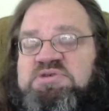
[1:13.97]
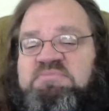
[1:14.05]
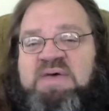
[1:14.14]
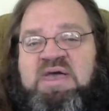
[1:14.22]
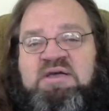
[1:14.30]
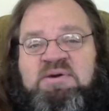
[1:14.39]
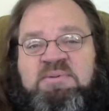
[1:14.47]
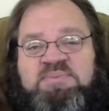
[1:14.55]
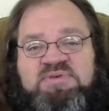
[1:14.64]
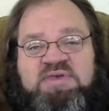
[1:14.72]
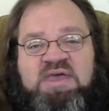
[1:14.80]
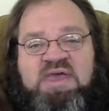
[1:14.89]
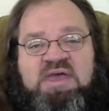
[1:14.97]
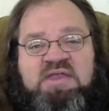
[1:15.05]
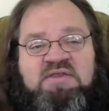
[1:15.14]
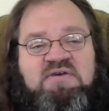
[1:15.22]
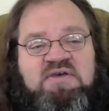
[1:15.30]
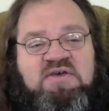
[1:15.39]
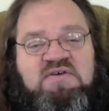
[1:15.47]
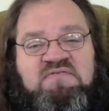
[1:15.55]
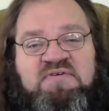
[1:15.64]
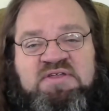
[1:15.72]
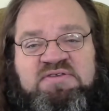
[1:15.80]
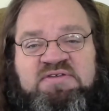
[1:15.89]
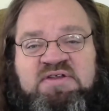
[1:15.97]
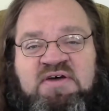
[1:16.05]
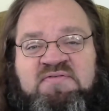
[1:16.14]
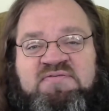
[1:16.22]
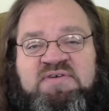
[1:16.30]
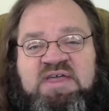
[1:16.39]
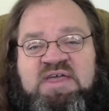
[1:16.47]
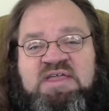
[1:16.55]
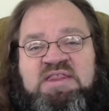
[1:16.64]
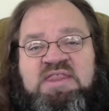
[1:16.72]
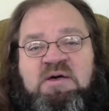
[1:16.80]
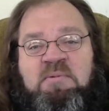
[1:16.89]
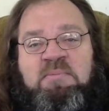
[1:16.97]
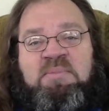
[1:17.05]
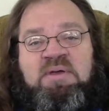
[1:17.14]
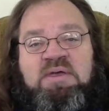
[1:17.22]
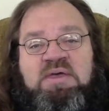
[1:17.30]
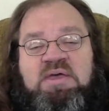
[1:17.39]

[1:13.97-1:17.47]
and backups and fun stuff in them.